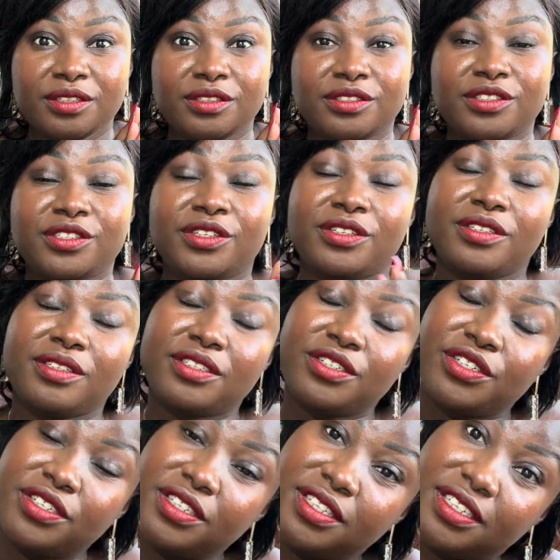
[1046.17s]
So the
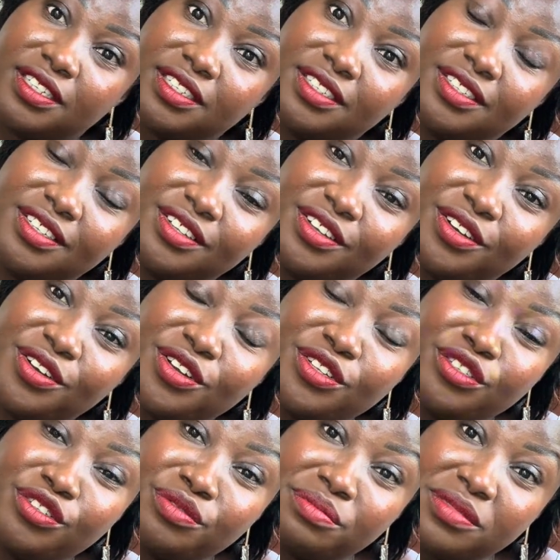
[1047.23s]
truth is, you're going
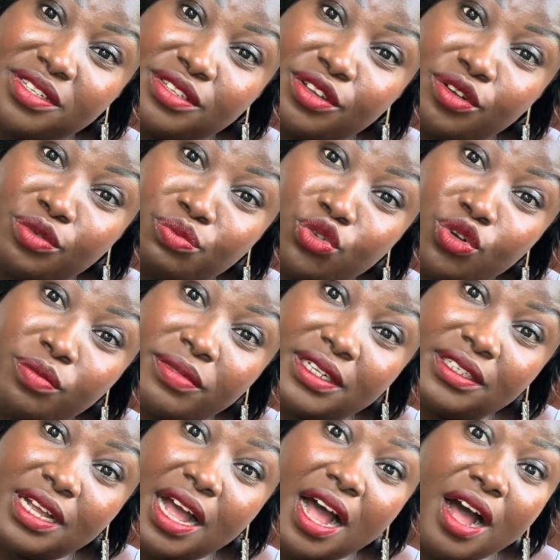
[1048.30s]
to miss home no
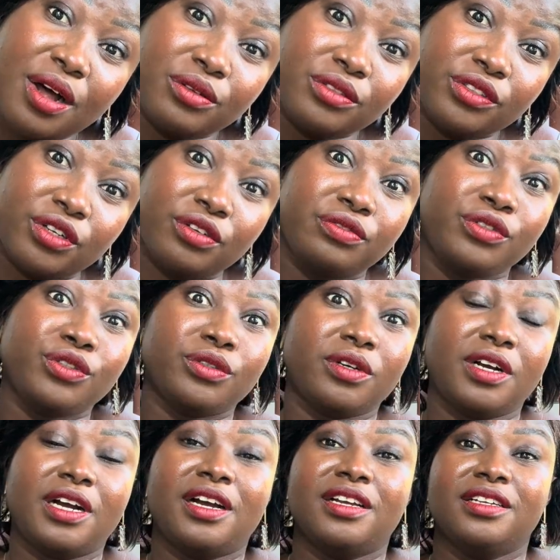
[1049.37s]
matter how tough you
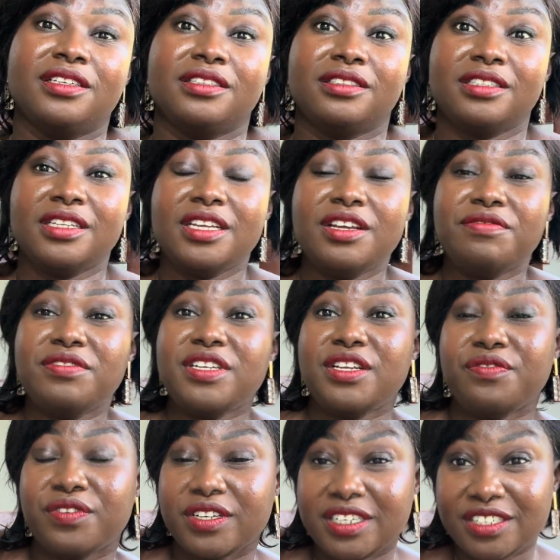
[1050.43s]
are. Even
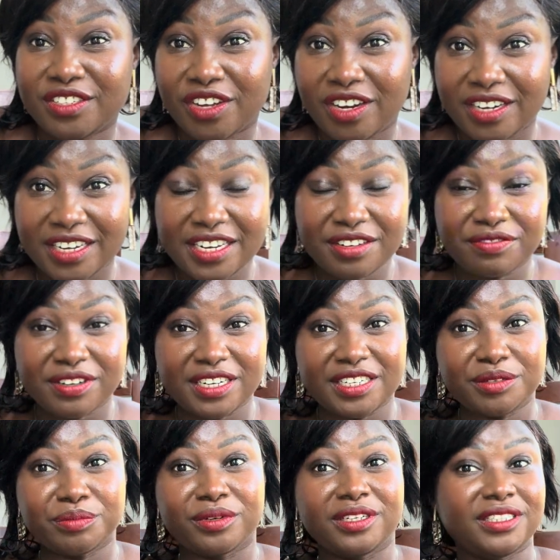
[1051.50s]
if you did not leave
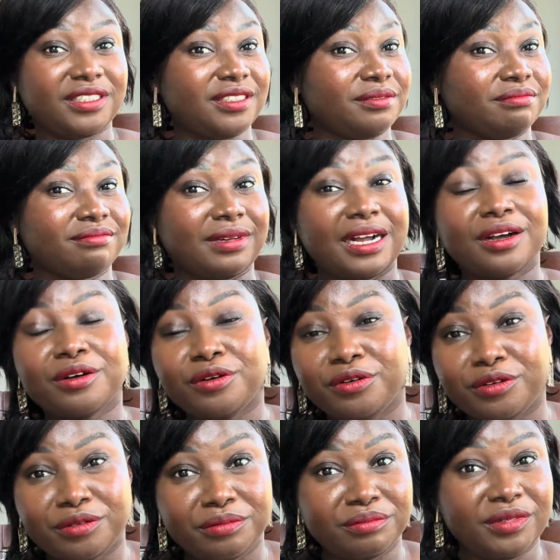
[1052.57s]
anybody back
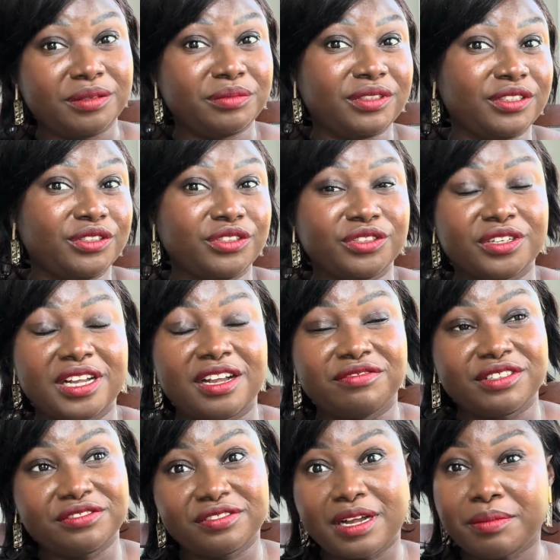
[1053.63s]
home, maybe you don't have
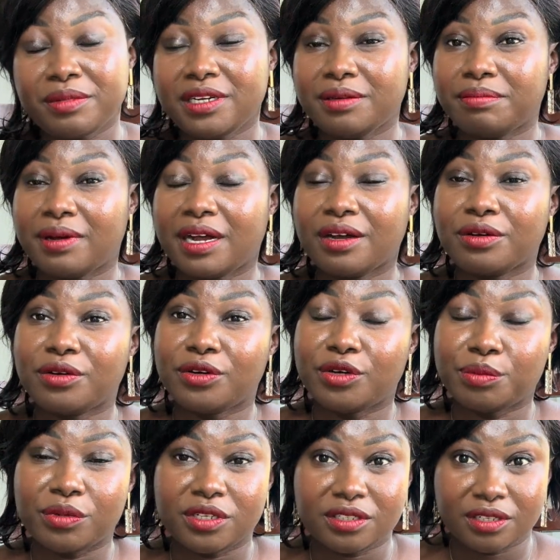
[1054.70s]
a family back
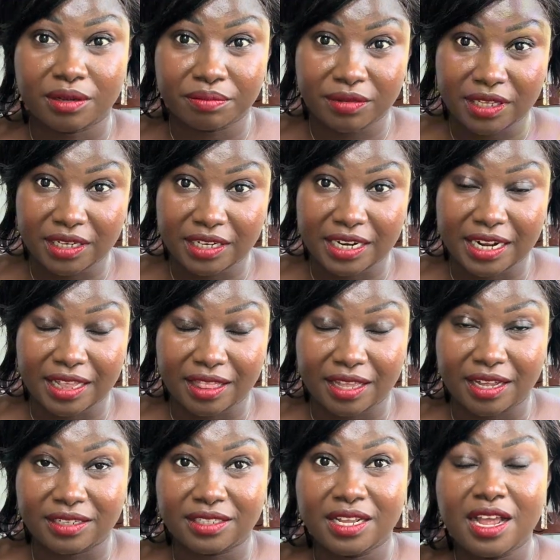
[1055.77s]
home or something like
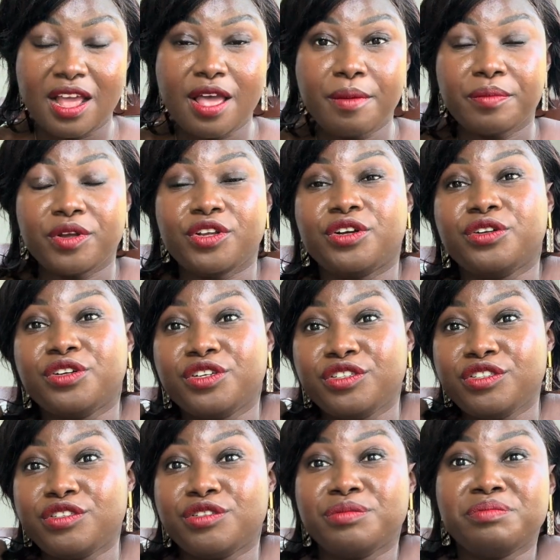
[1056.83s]
that, but you're
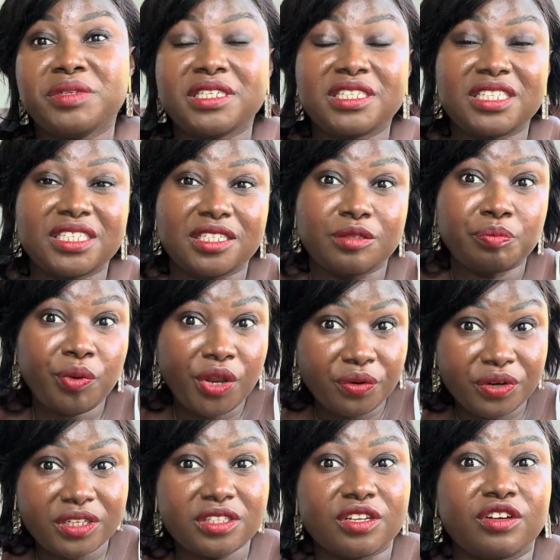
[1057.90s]
going to miss the
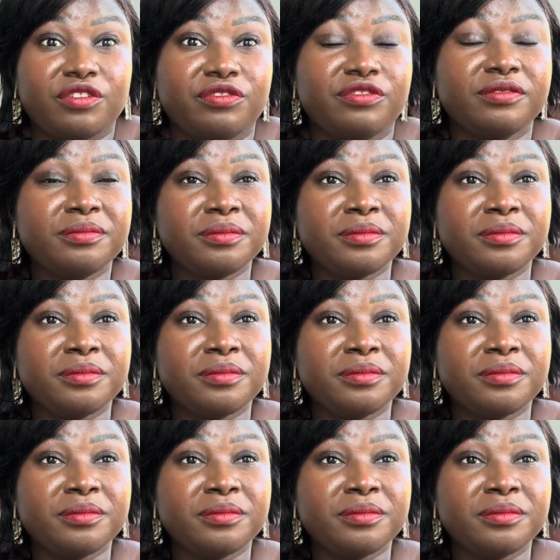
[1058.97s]
spirit of